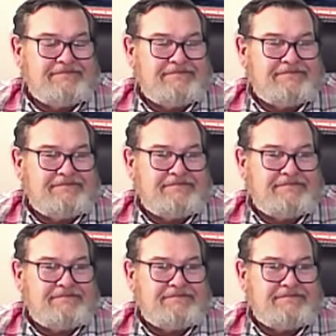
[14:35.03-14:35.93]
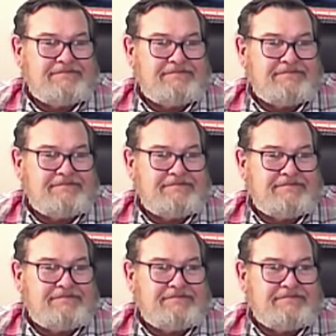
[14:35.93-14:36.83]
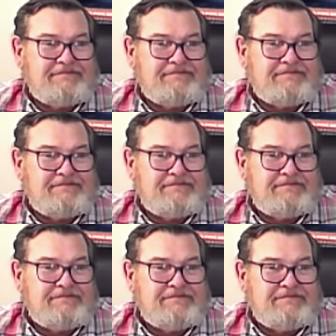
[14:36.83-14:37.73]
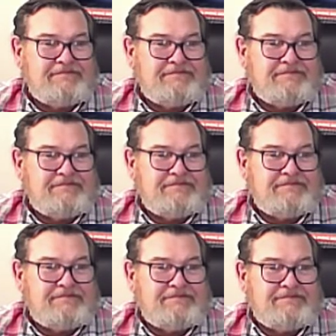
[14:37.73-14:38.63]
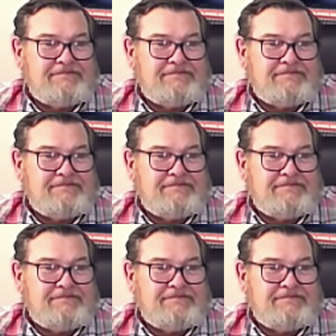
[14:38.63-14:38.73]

[no speech]